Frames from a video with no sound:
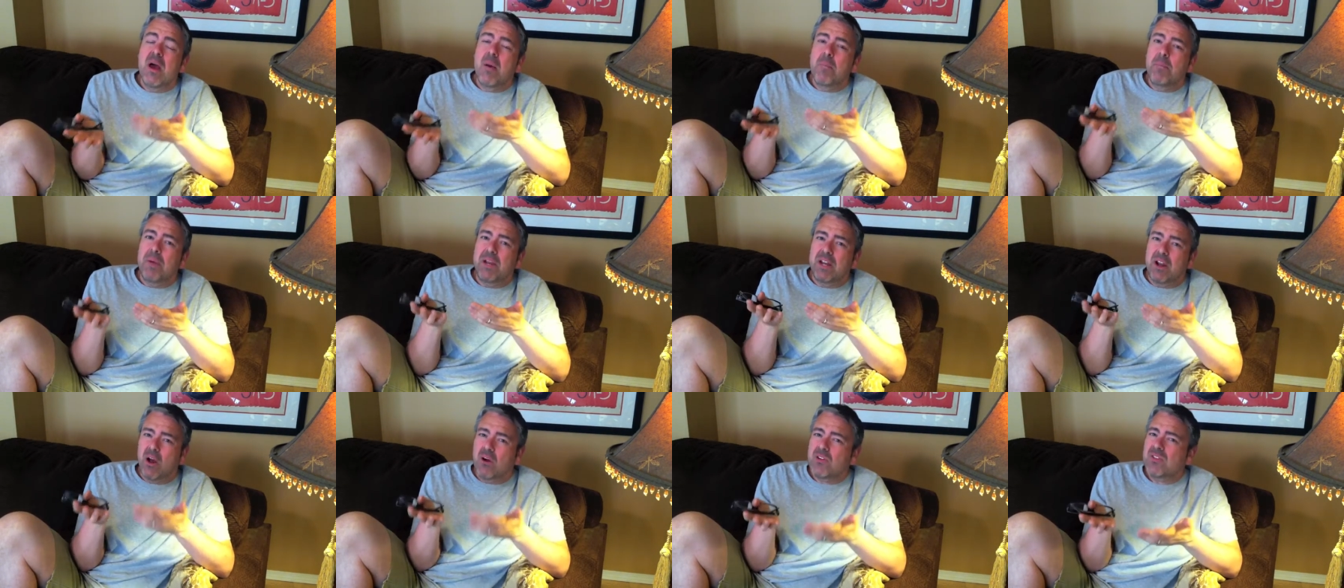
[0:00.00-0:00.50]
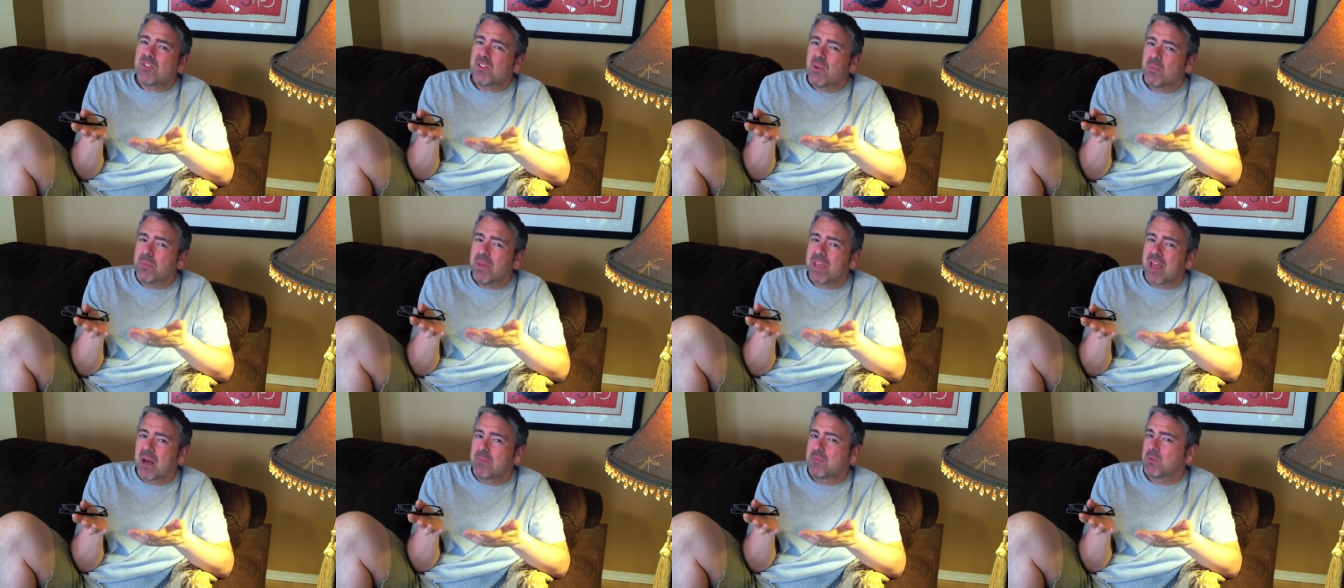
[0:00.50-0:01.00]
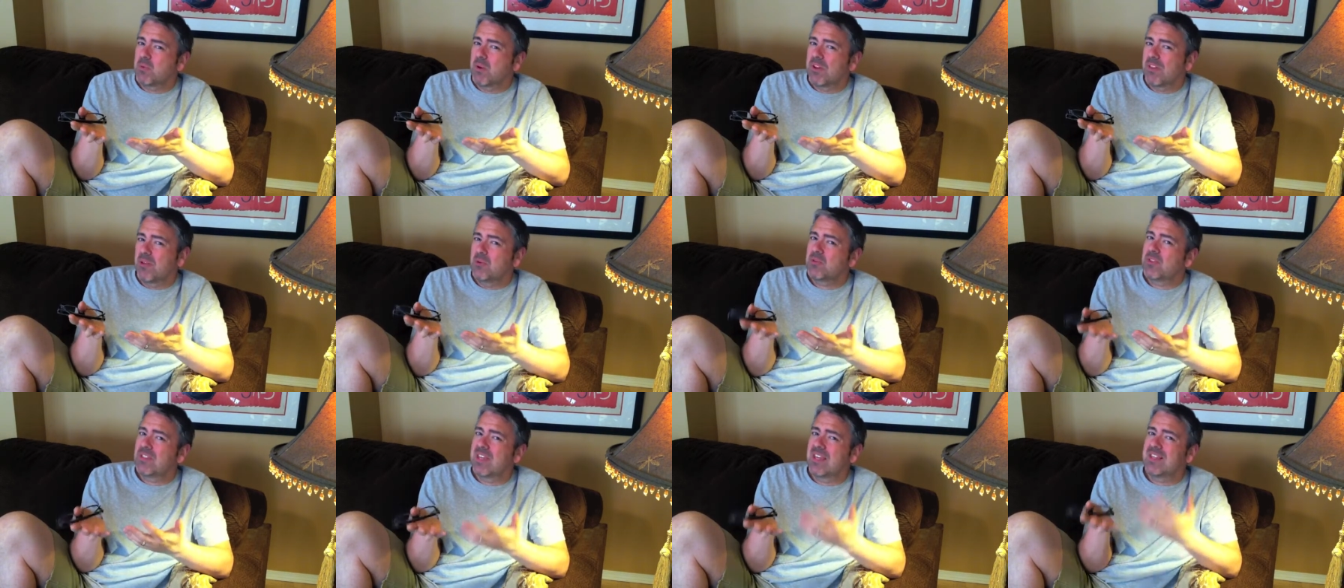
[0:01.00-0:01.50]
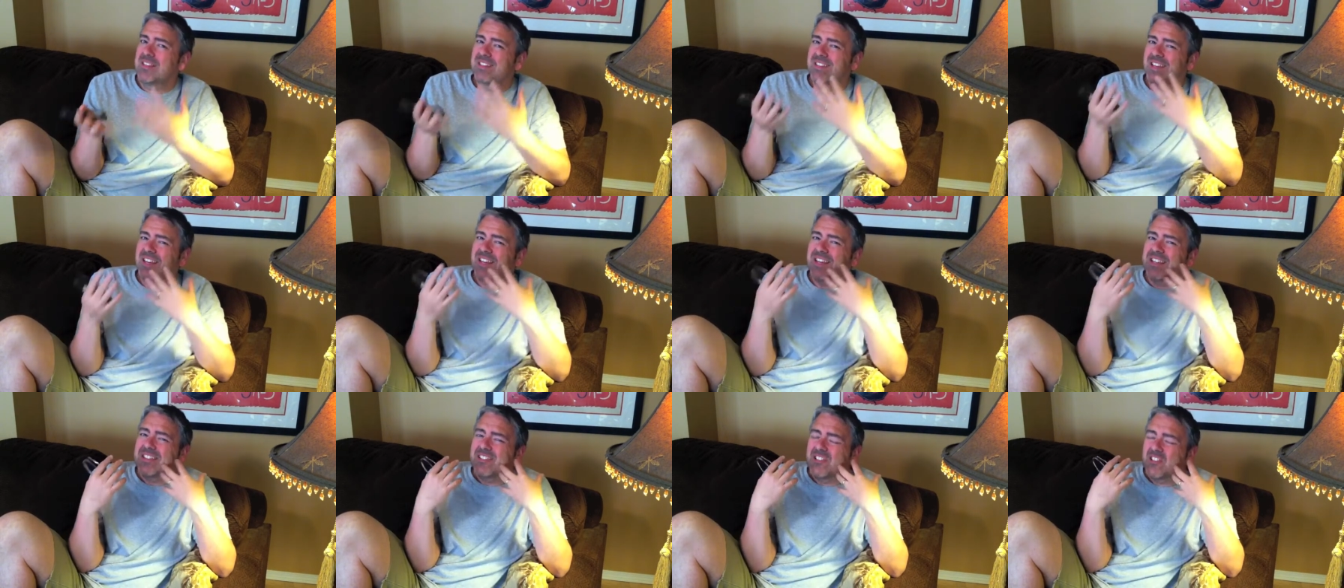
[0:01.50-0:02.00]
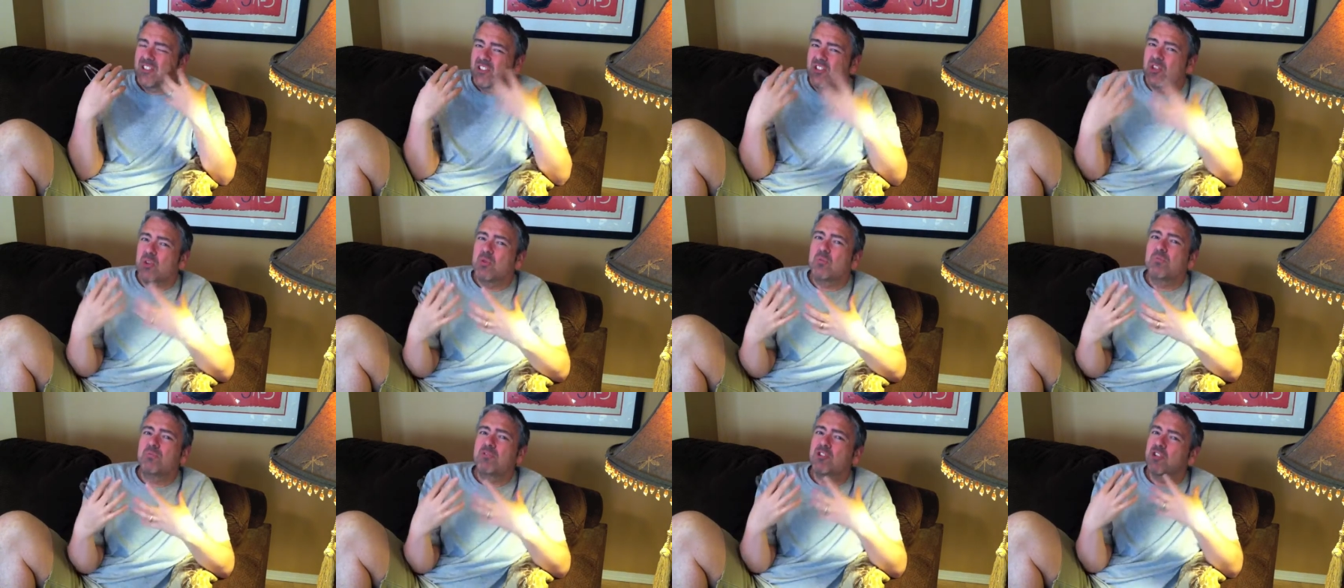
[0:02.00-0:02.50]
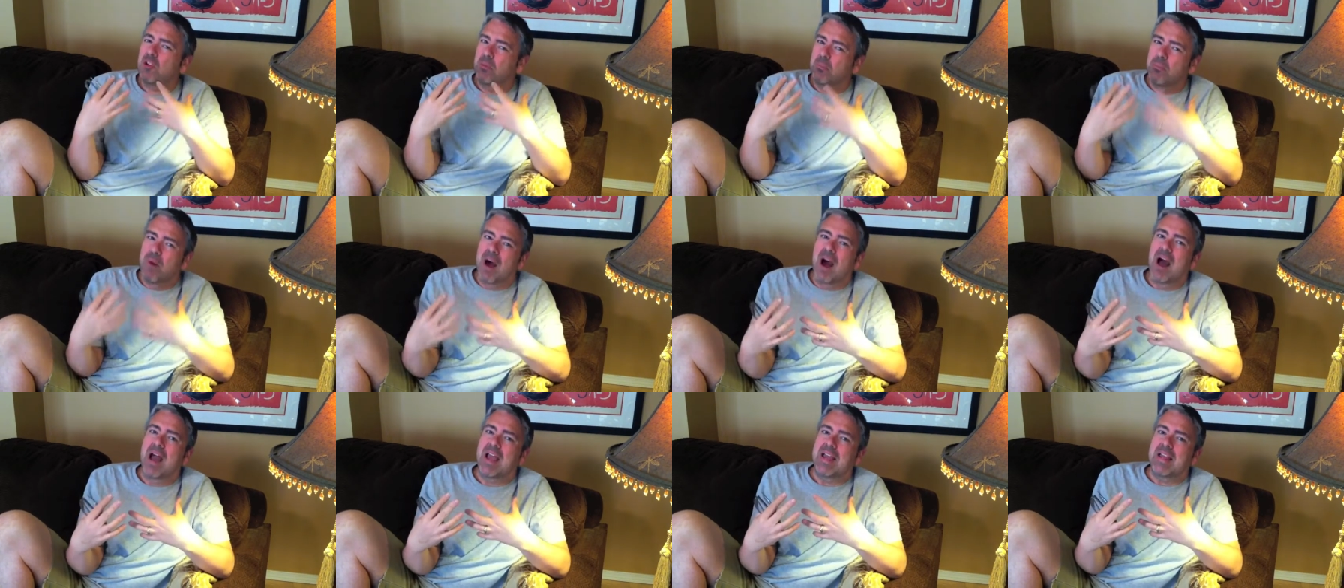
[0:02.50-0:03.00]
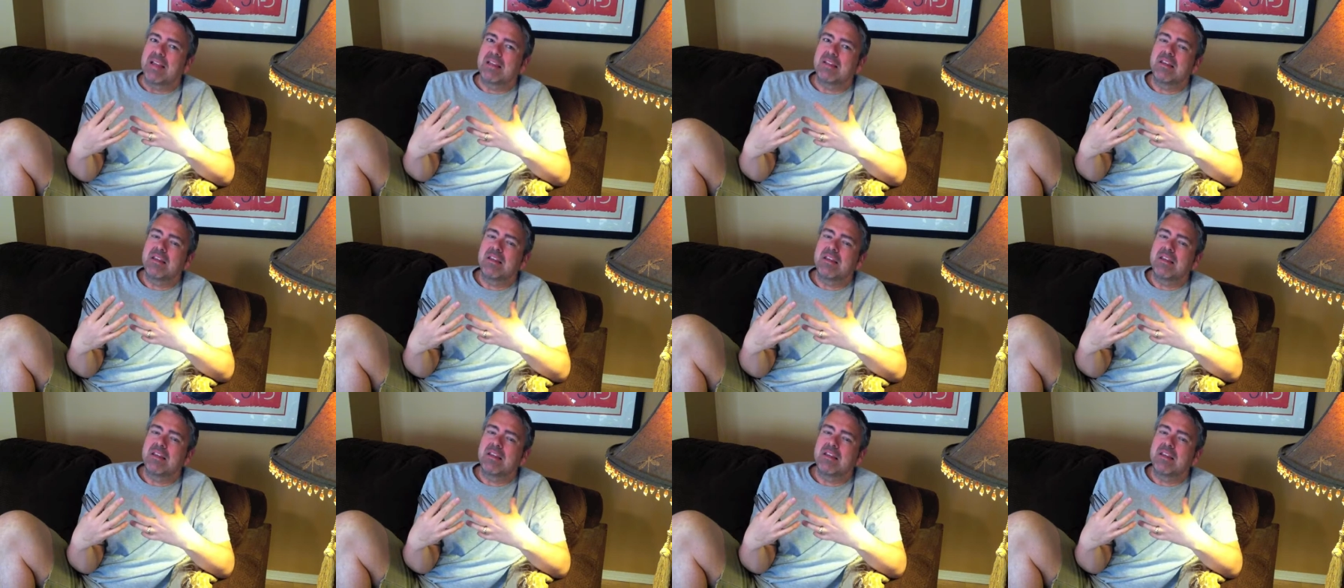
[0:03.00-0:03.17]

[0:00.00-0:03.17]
but it also becomes one of those things that consumes your mind.